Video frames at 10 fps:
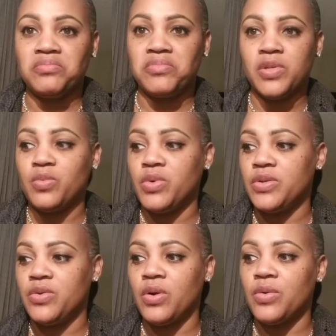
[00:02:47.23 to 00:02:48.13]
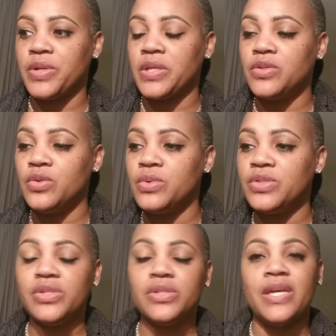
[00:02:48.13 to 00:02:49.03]
to what you're already doing.
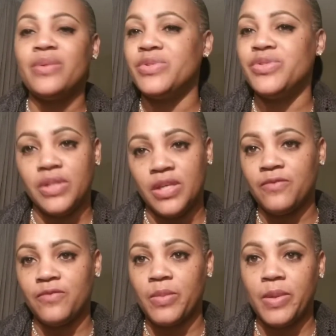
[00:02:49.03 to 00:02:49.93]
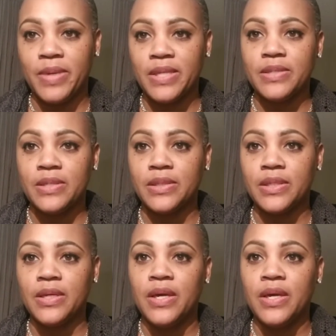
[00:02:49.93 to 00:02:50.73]
Just take what you need from it, basically.